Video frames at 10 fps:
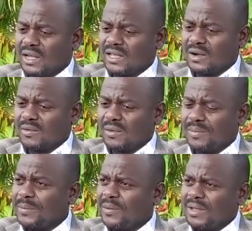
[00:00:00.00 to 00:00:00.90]
Katakwi,
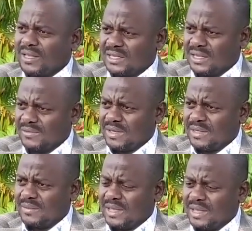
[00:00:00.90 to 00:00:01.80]
people had received
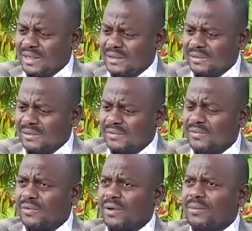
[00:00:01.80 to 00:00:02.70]
the money
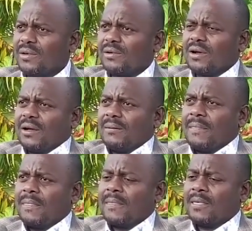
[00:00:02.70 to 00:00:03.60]
for a myoga,
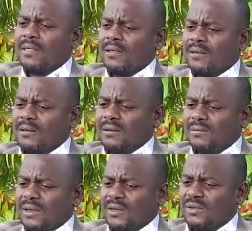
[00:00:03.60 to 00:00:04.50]

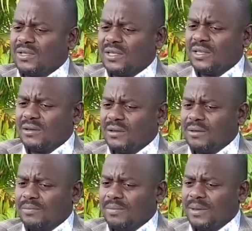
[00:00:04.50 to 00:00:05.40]
but you see,
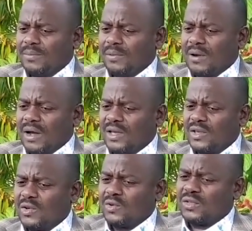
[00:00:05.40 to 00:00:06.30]
people are
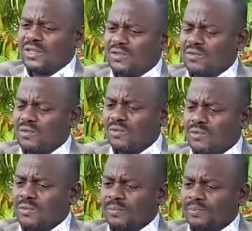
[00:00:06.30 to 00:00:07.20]
used
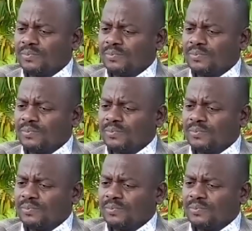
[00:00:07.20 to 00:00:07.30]
to